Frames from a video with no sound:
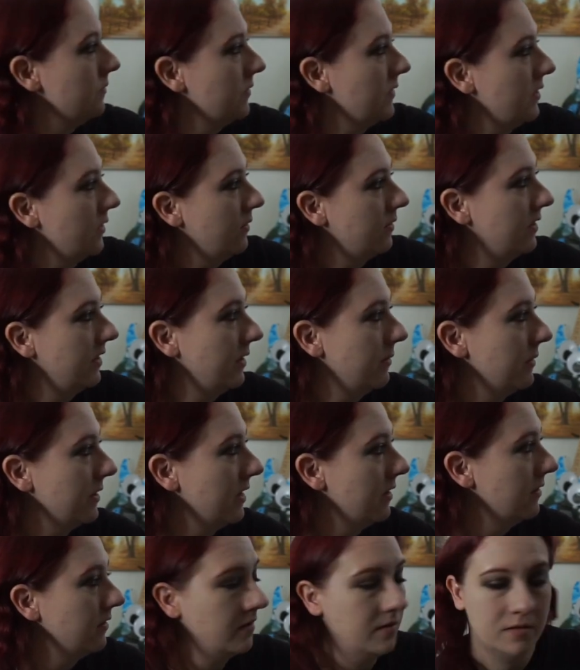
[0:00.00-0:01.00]
Hopefully I'm
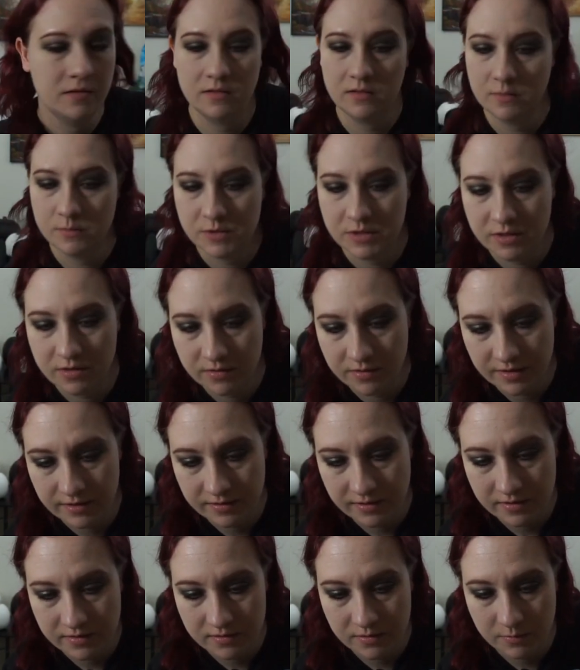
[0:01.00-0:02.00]
not obscuring
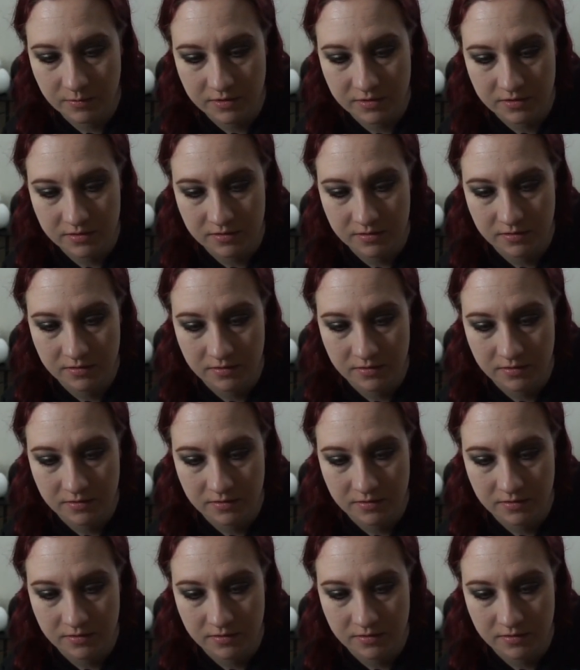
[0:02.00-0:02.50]
that too much.